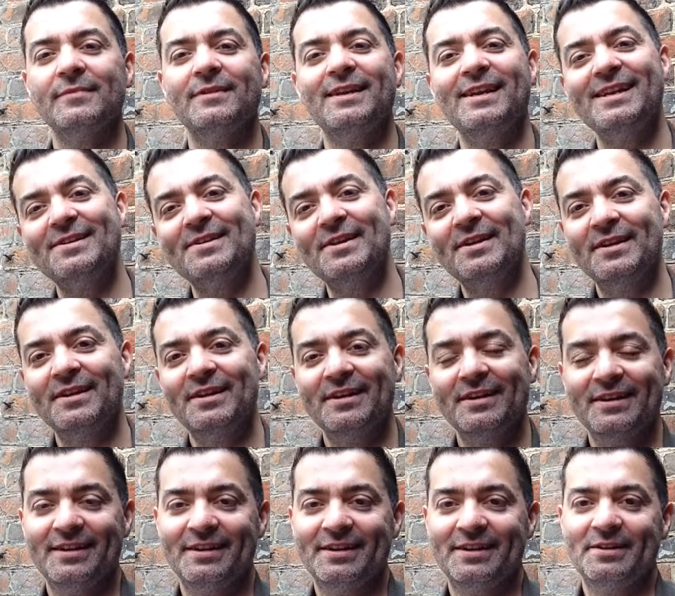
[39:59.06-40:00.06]
In
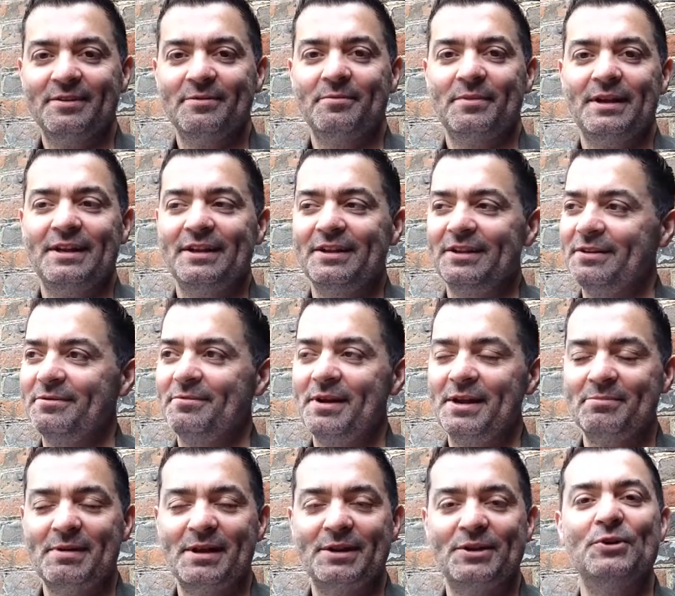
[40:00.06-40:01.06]
my little
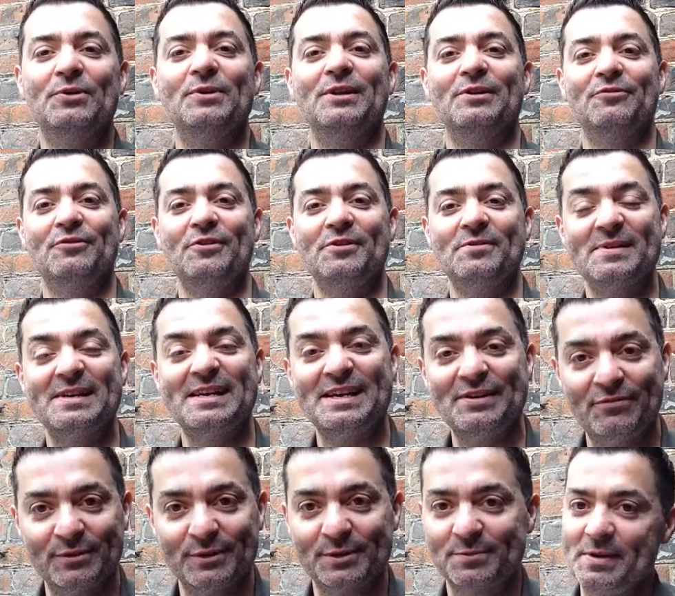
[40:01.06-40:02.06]
my, my cool little film
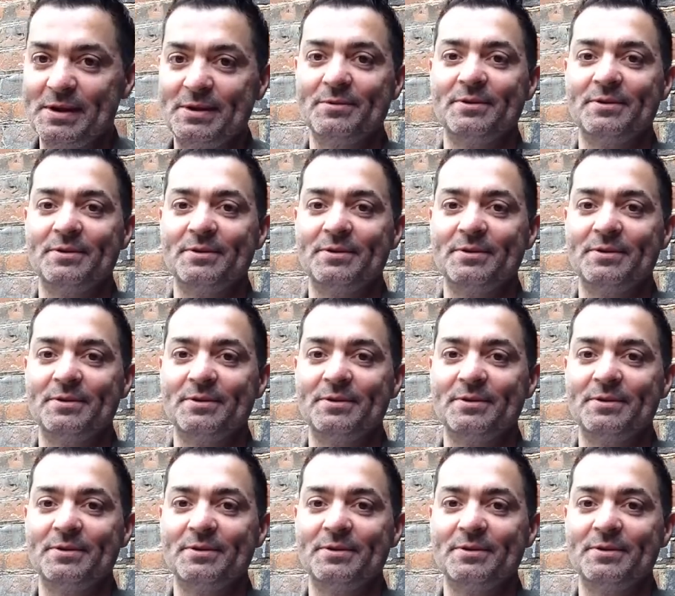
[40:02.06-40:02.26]
Evilspeak